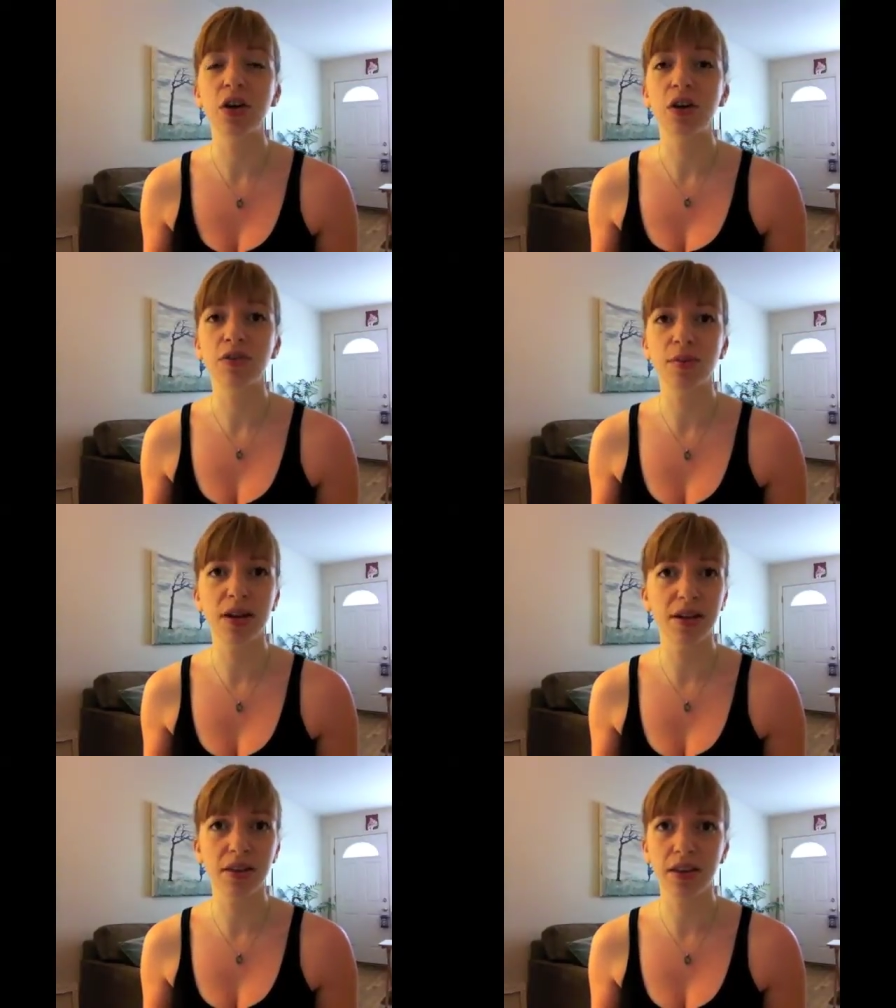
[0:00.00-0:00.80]
from
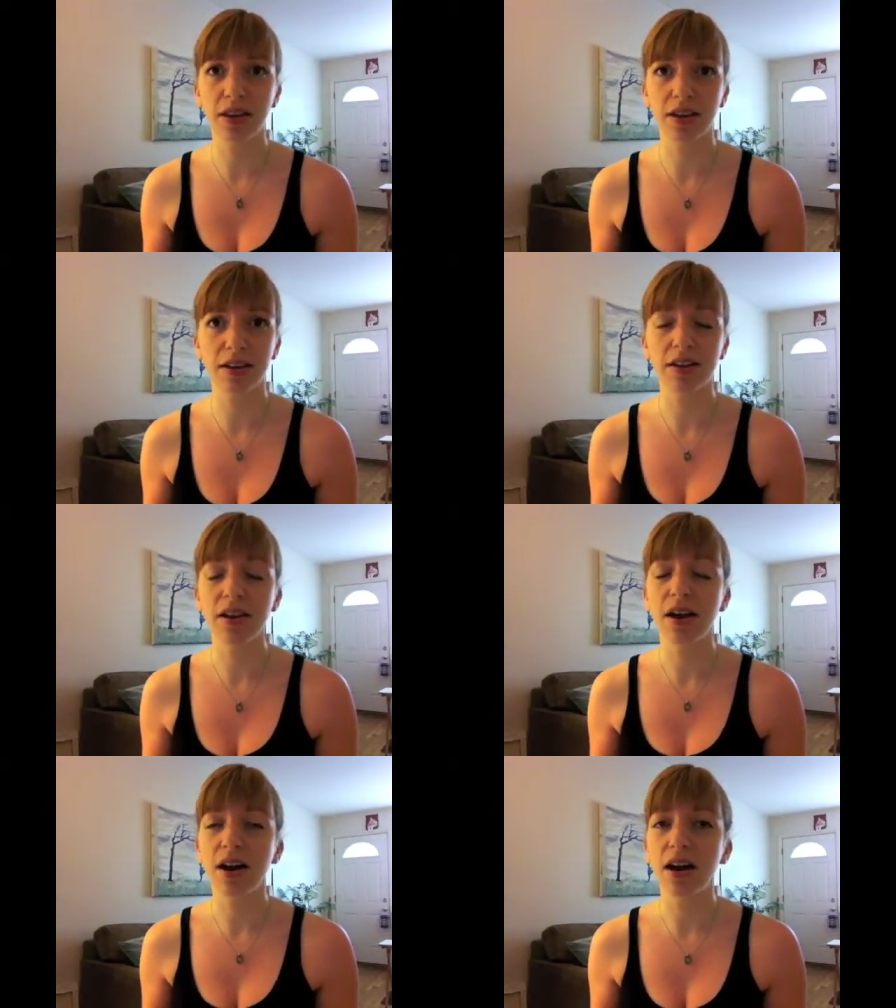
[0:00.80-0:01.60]
anything
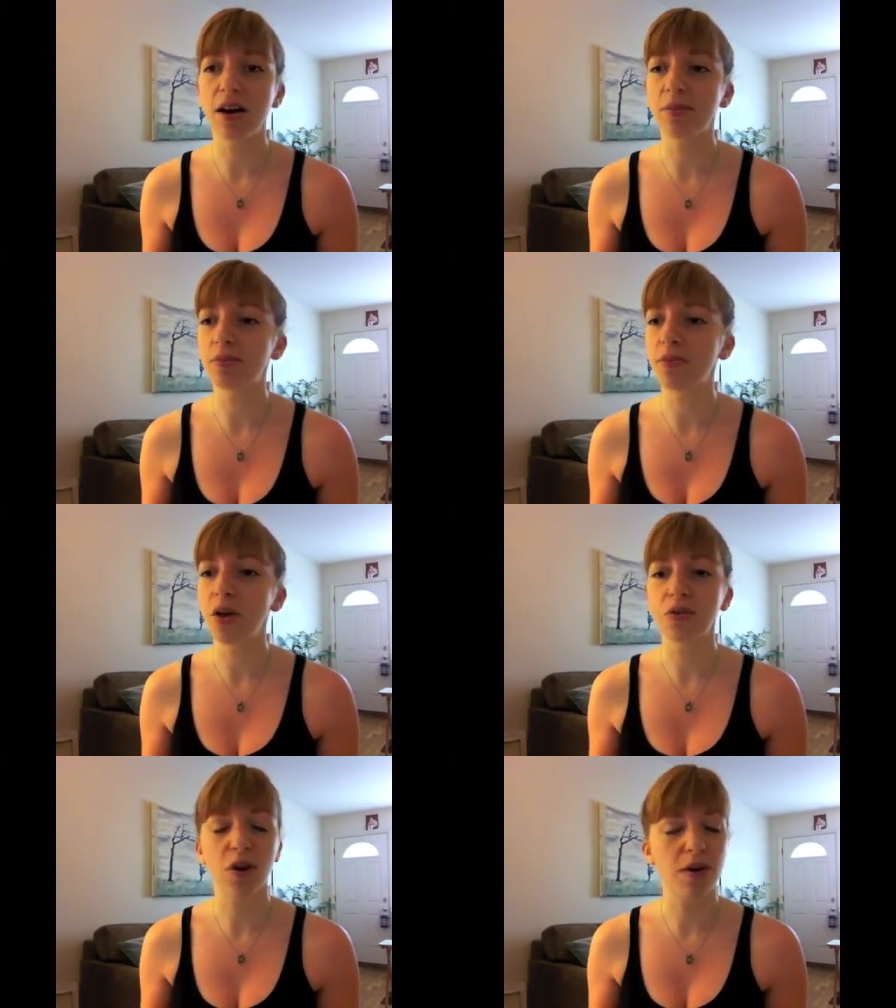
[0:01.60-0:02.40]
um,
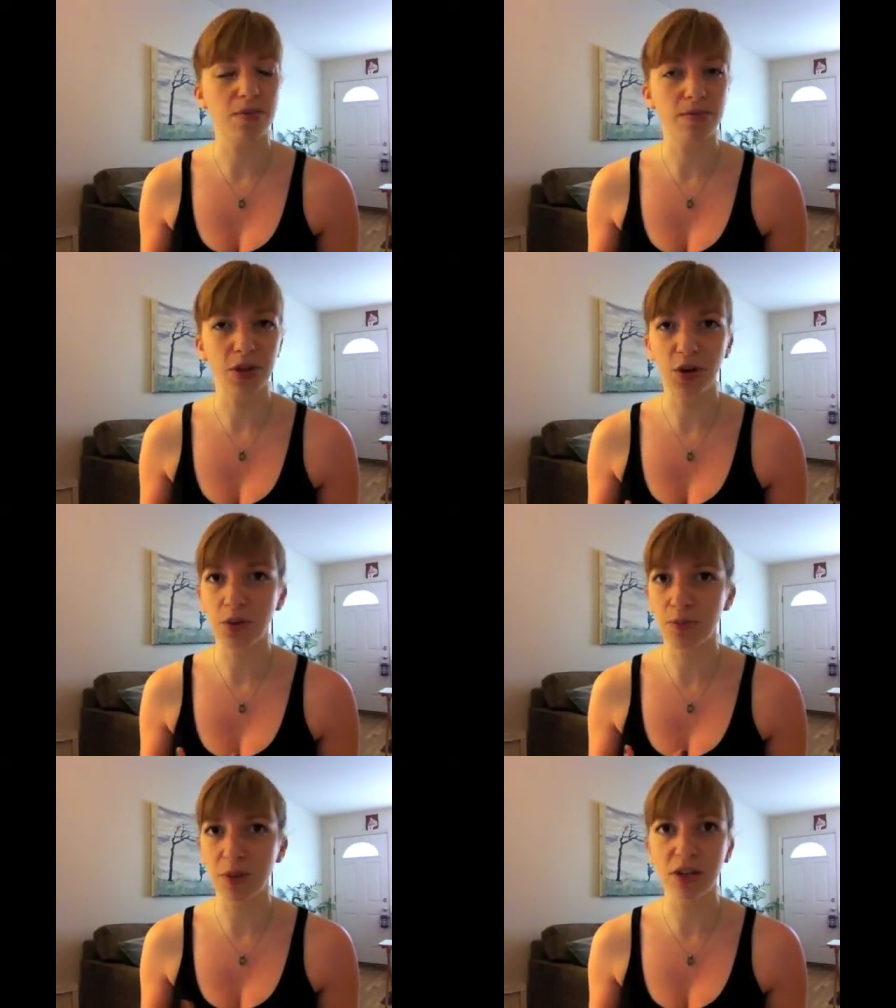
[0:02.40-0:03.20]
from you know
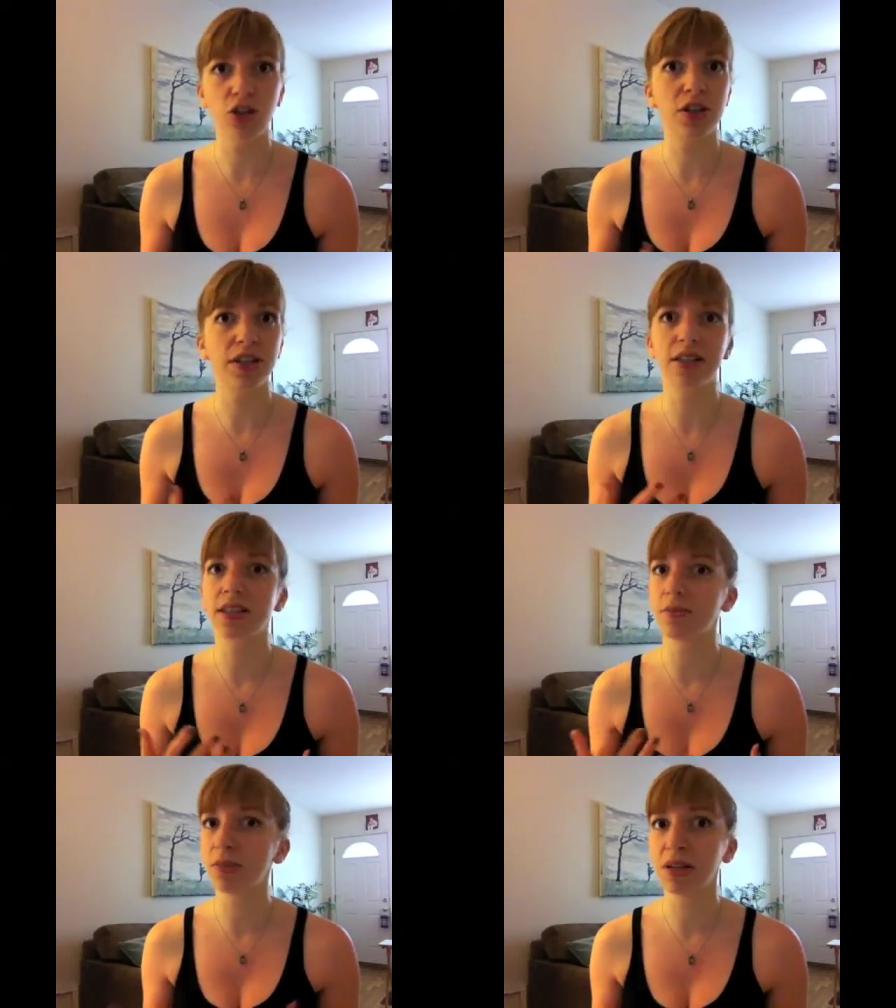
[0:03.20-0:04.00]
bed sheets
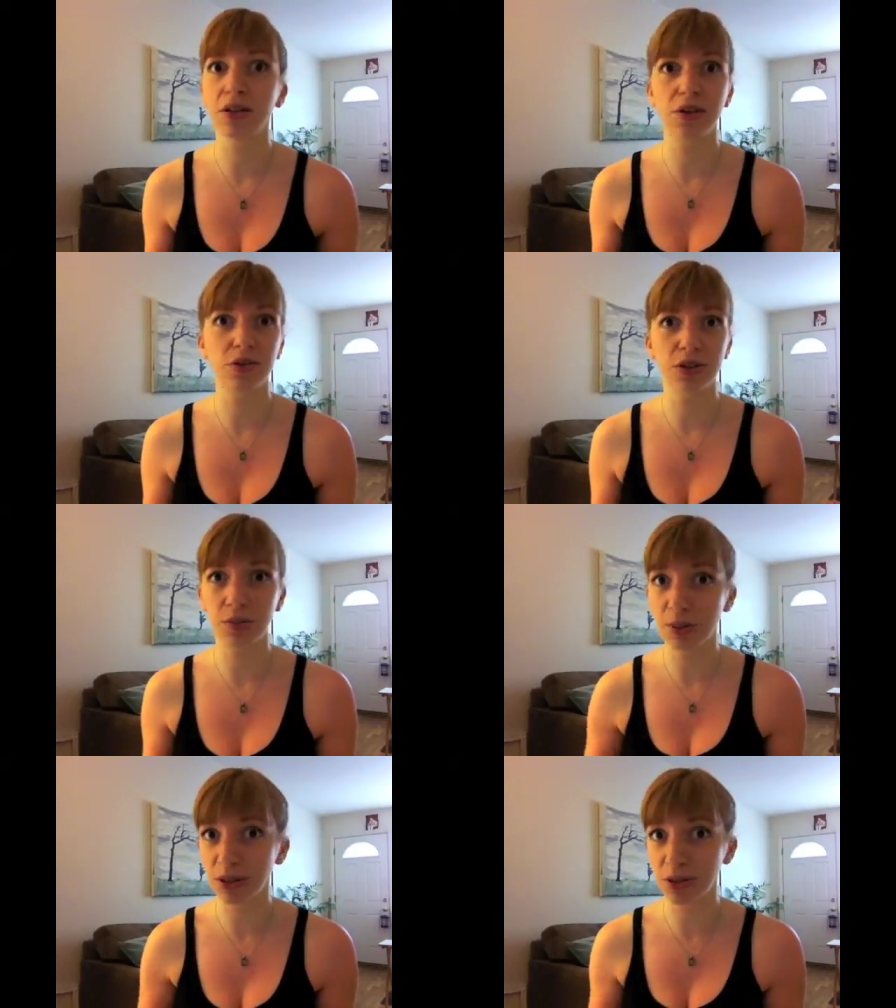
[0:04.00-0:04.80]
and pillows to
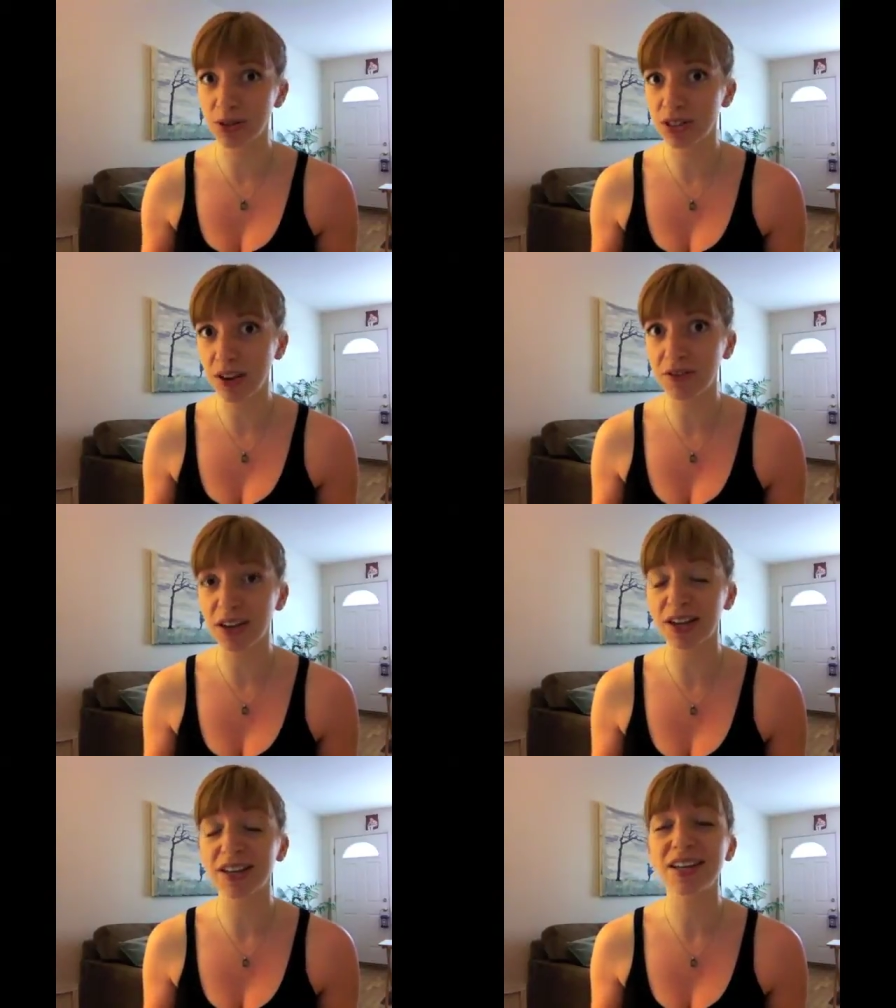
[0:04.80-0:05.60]
pillow
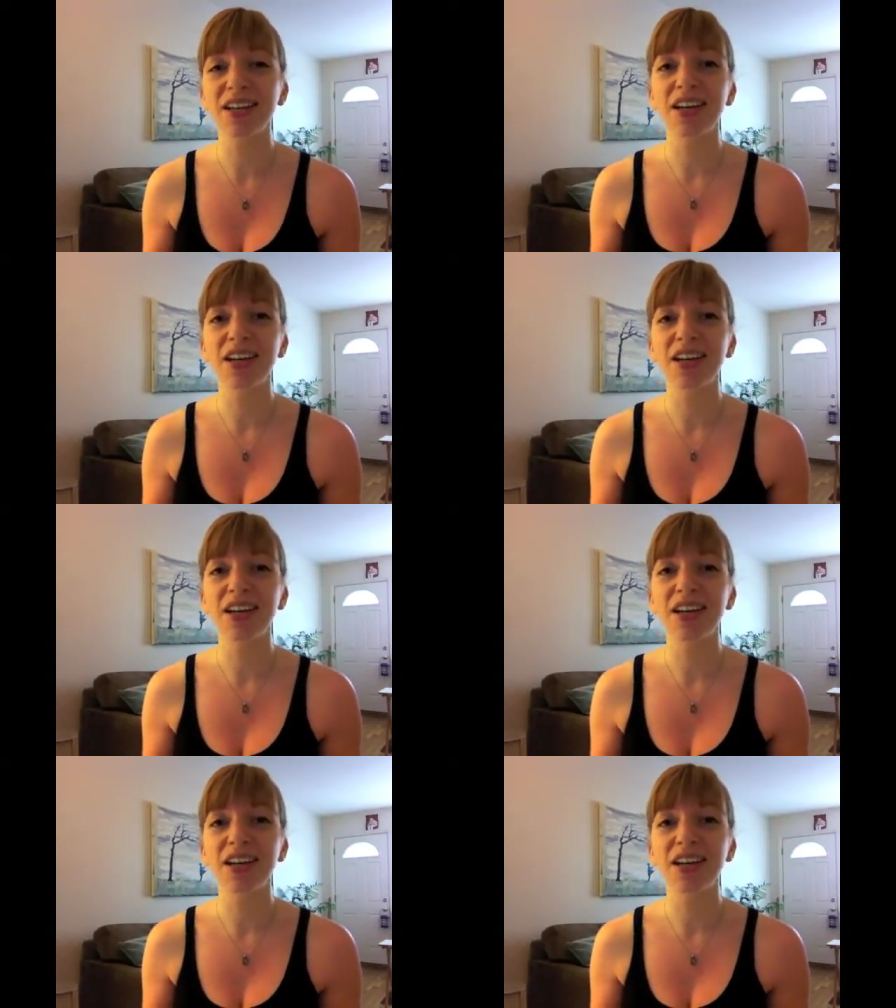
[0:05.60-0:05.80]
stuffing,